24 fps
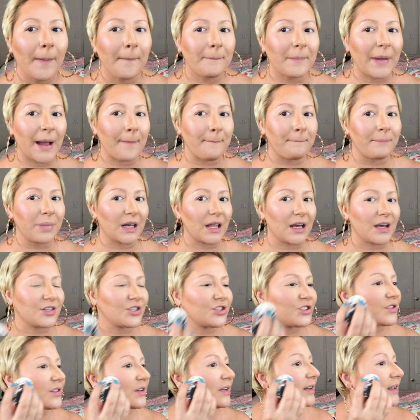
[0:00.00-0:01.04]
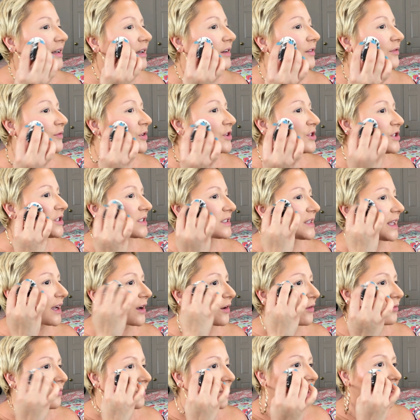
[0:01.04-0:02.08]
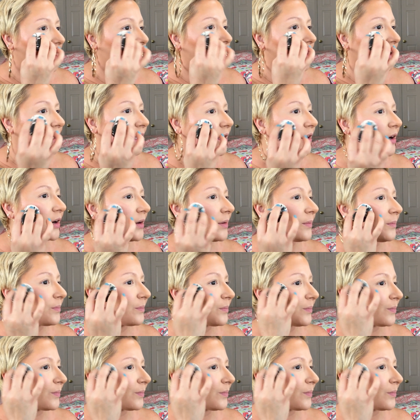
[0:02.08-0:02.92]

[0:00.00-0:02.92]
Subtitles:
my blush to live, which is like right here.